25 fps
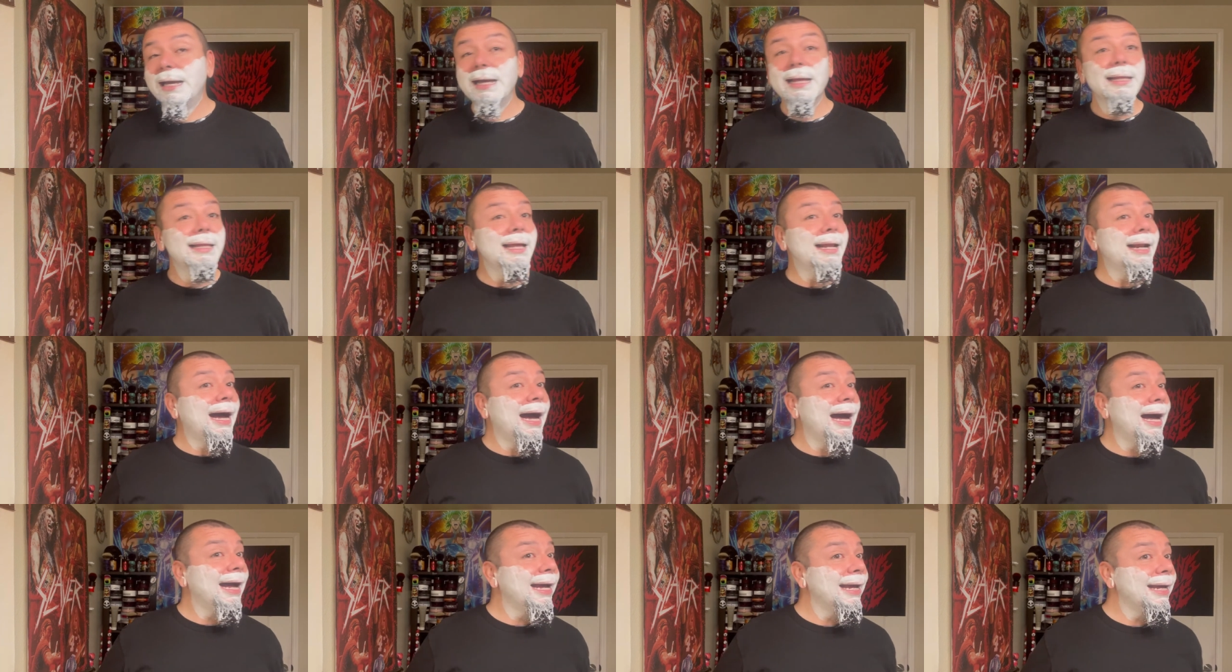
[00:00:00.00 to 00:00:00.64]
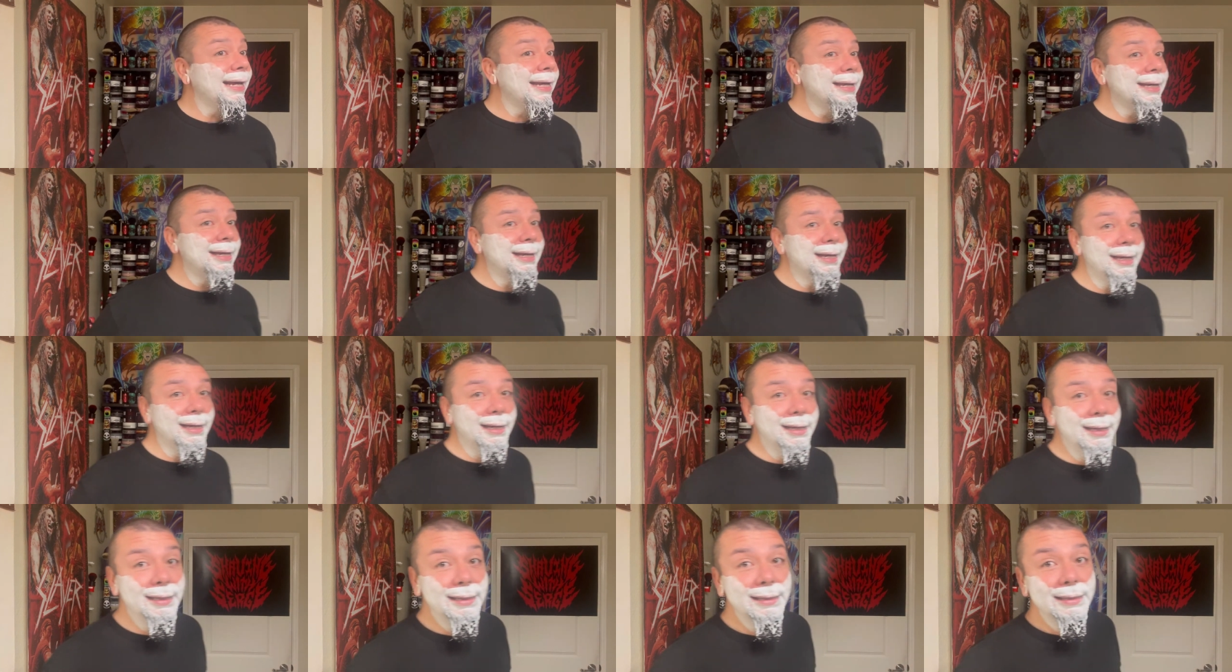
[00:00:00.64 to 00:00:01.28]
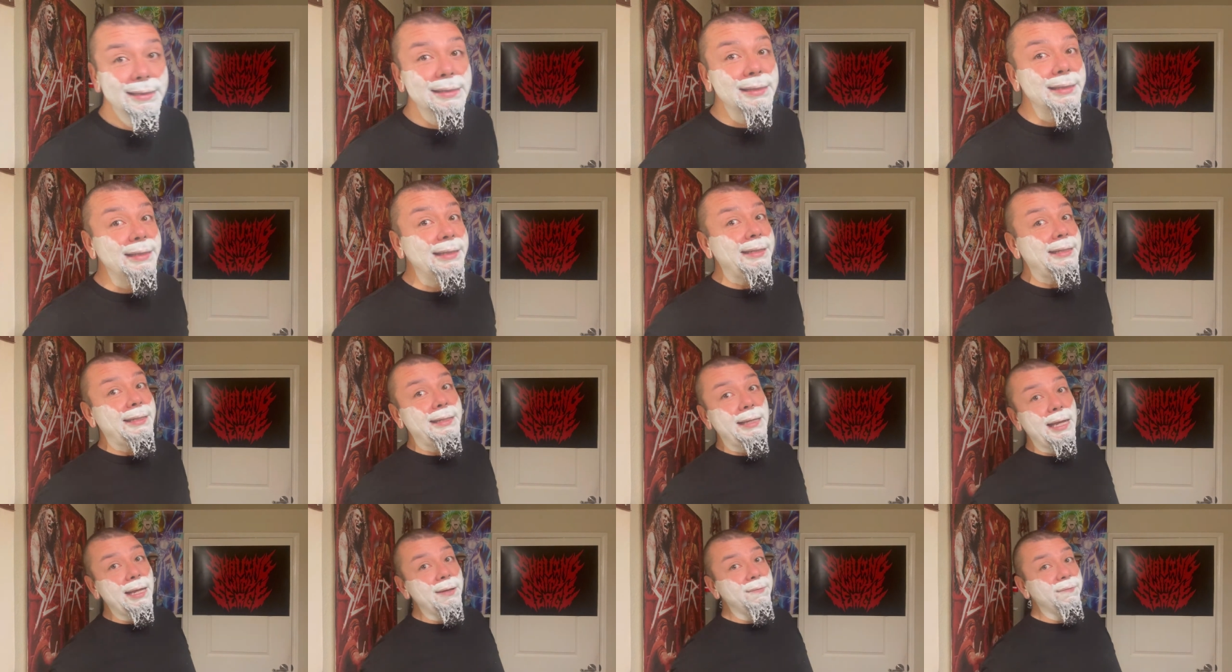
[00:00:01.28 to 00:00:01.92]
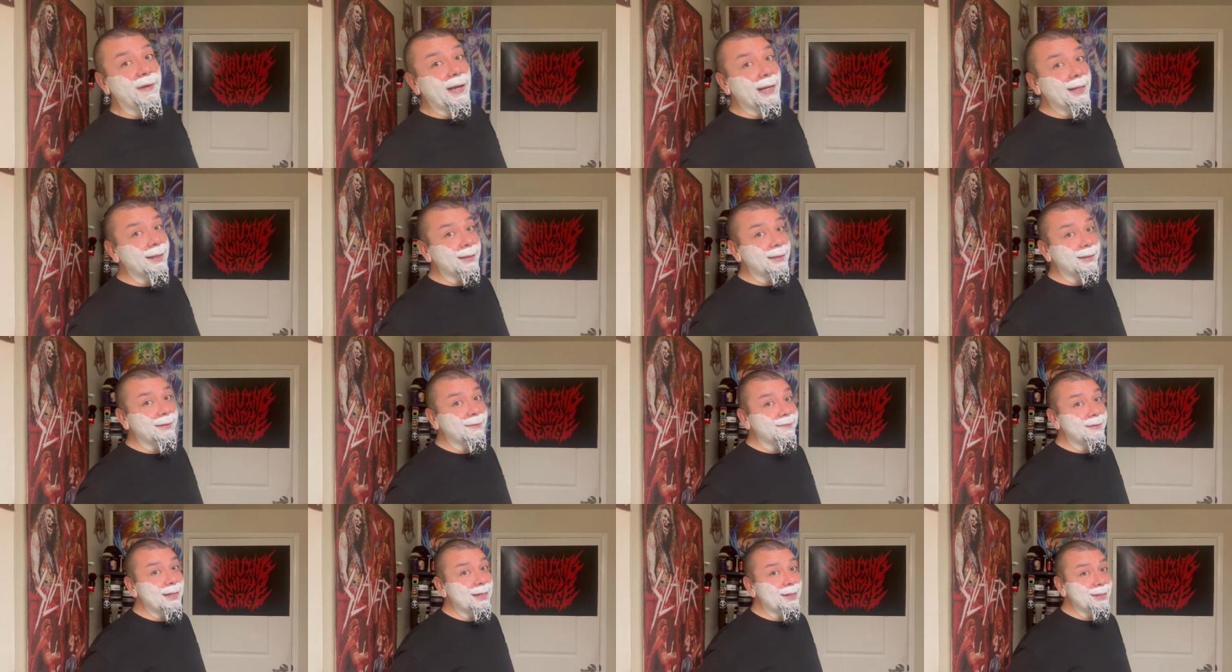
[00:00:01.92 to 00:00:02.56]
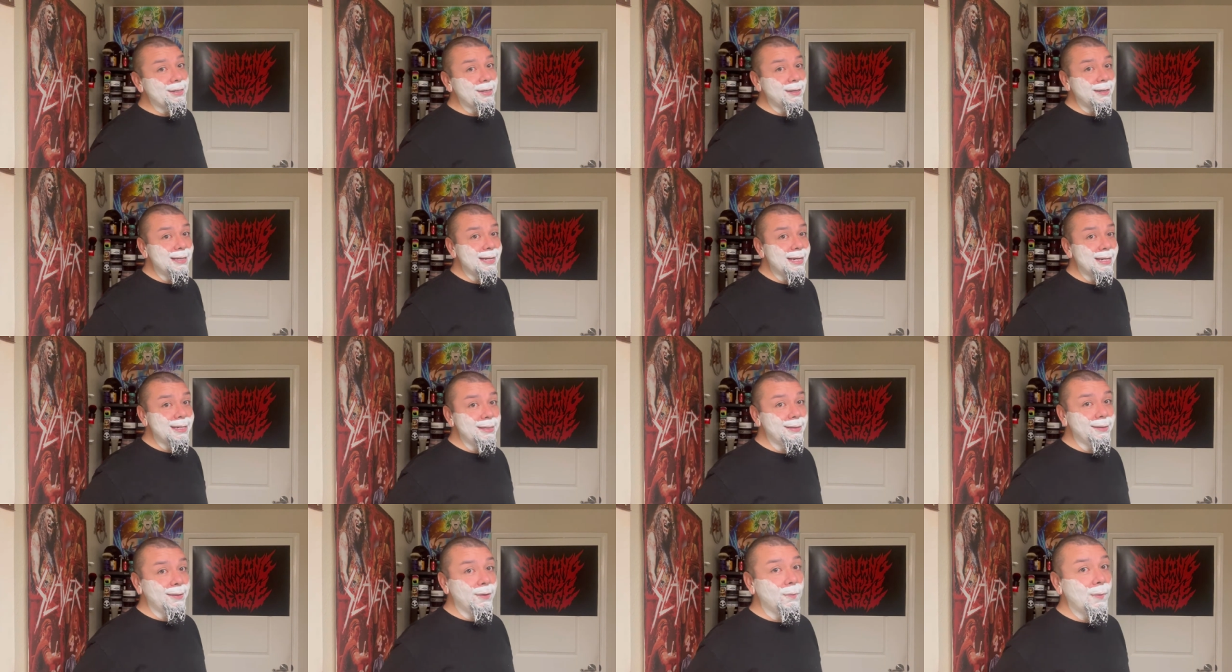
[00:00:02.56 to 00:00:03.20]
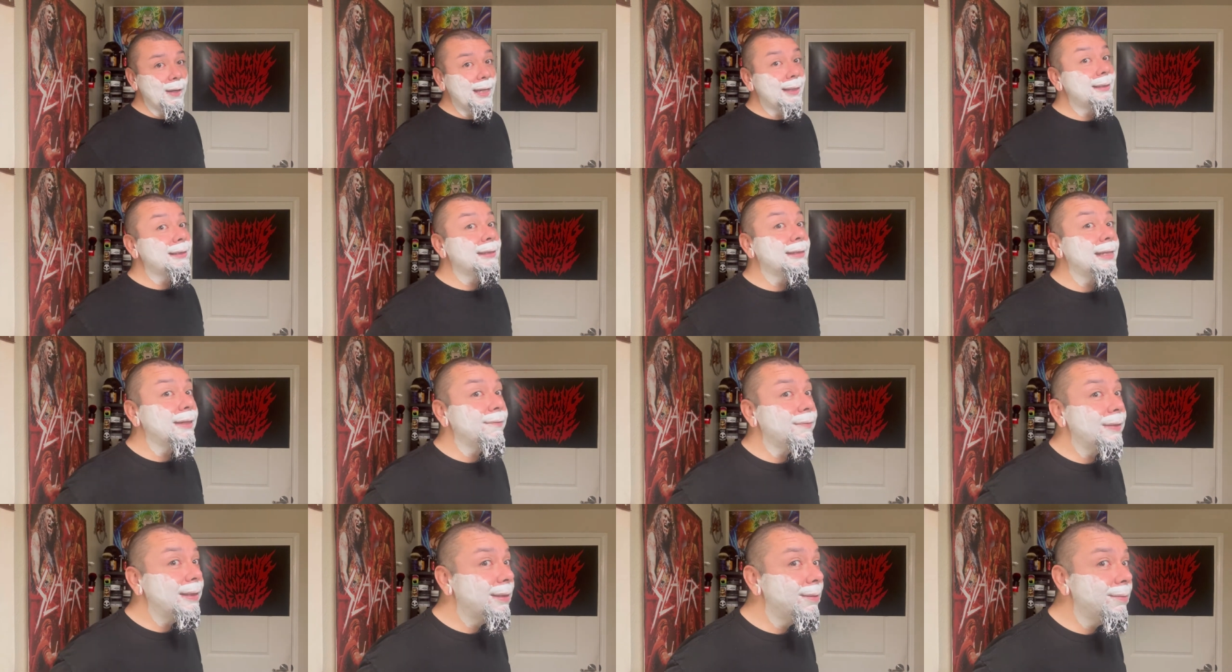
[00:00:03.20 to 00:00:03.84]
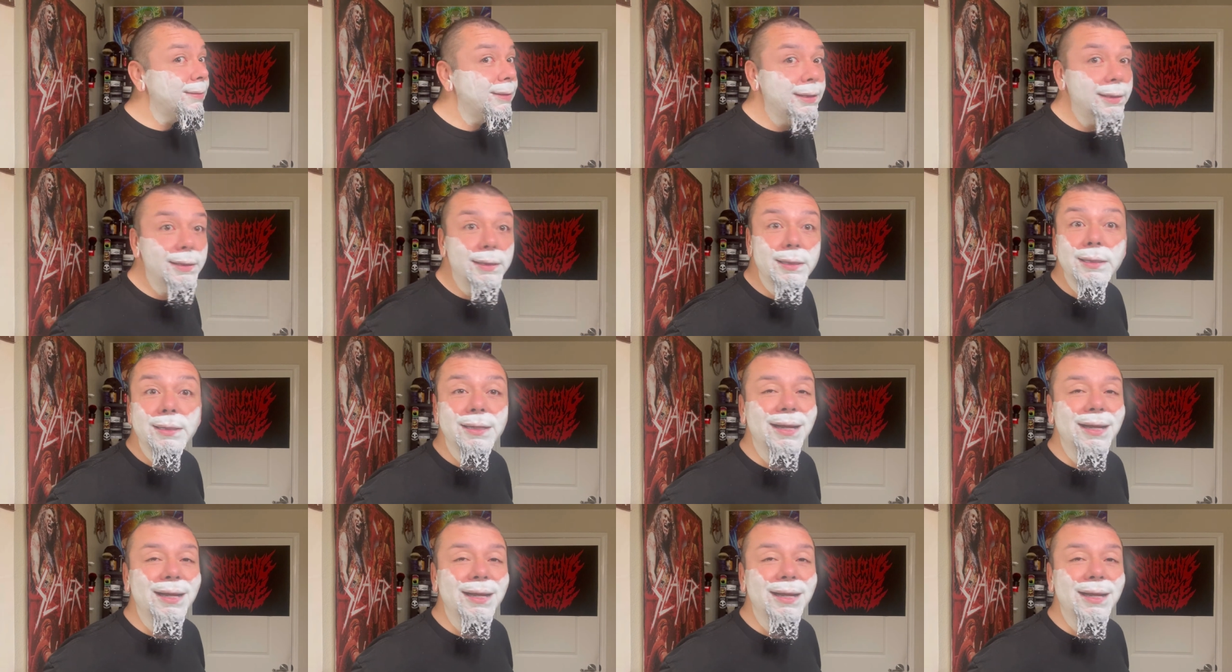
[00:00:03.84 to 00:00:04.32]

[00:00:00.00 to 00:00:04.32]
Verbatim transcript: that high, uh, name val value yet in the wet shaving community.